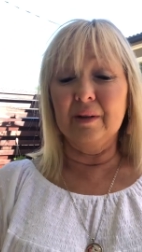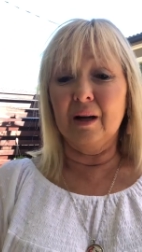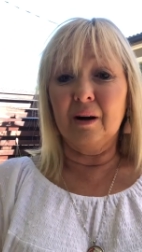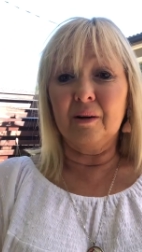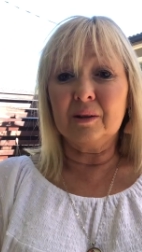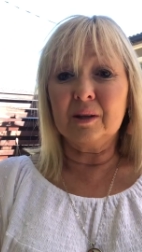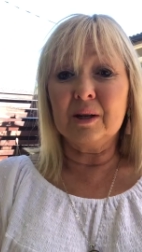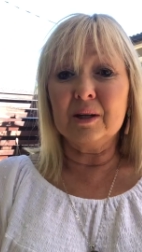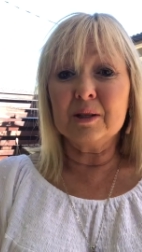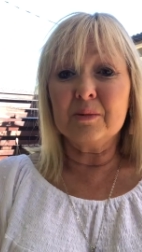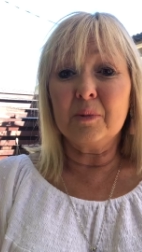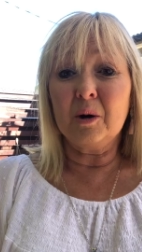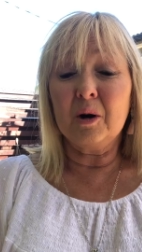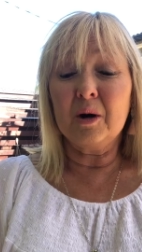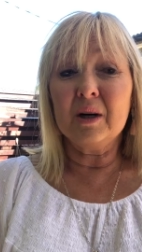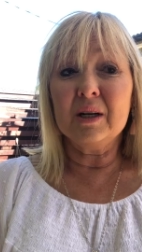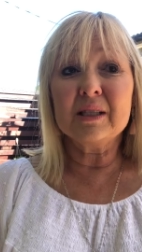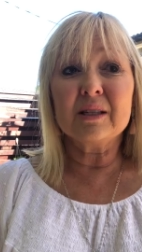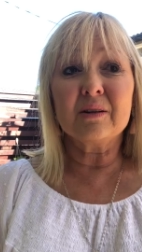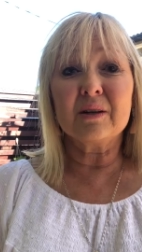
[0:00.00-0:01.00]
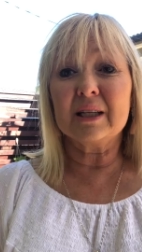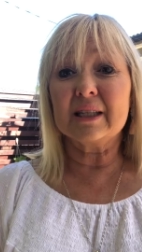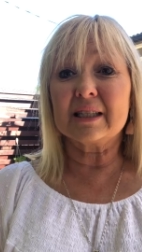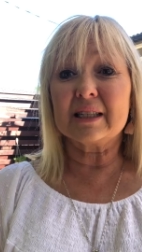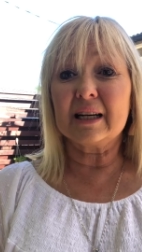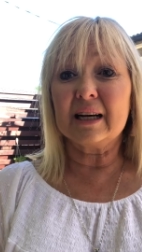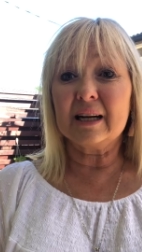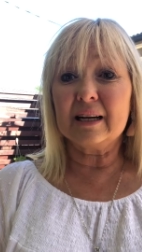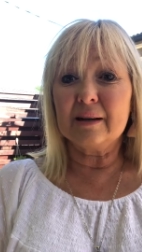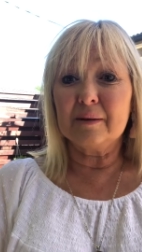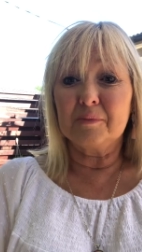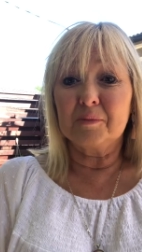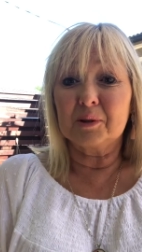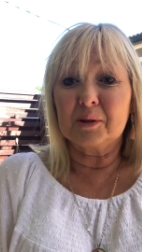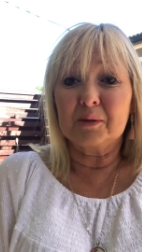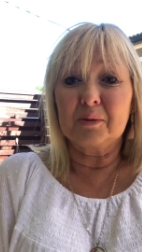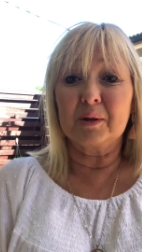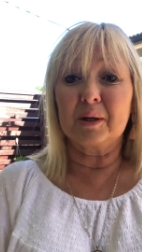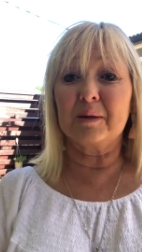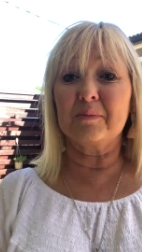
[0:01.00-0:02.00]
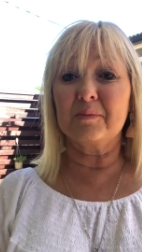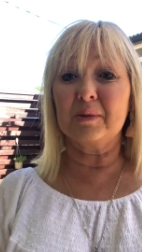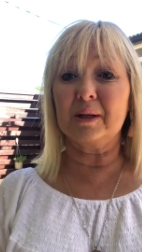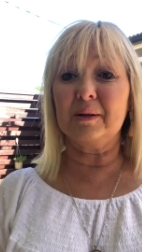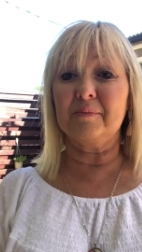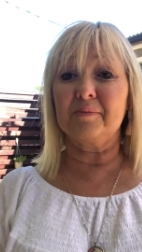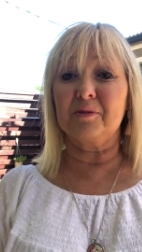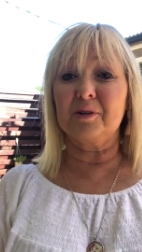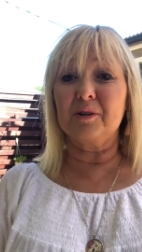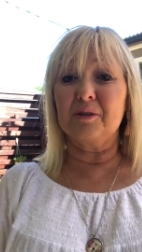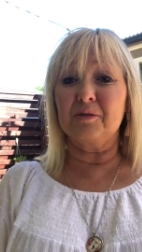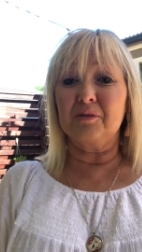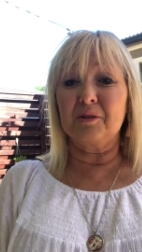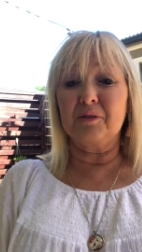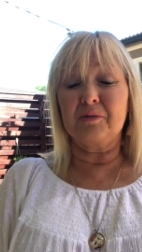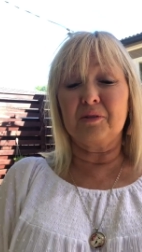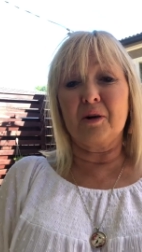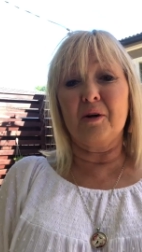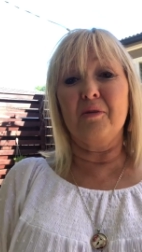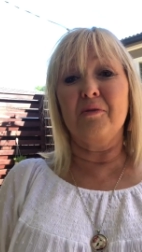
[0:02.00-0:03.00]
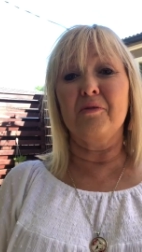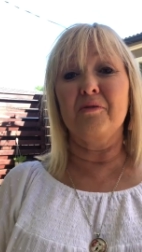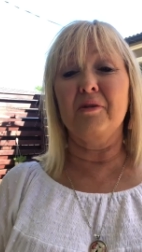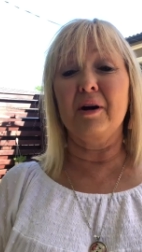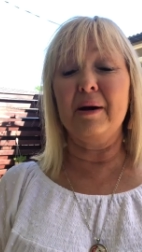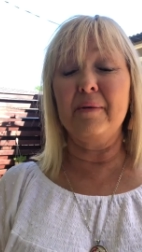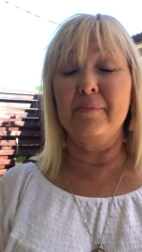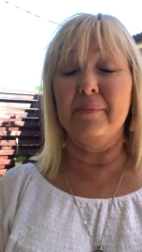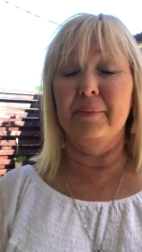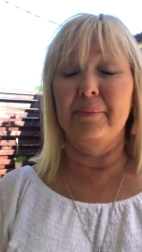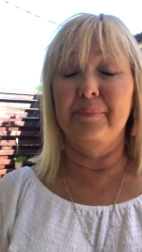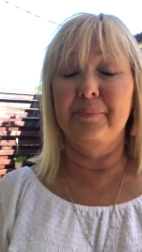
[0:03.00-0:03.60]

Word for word: I'll close my eyes, I'll get started and we'll see what comes up for the 5th of Feb.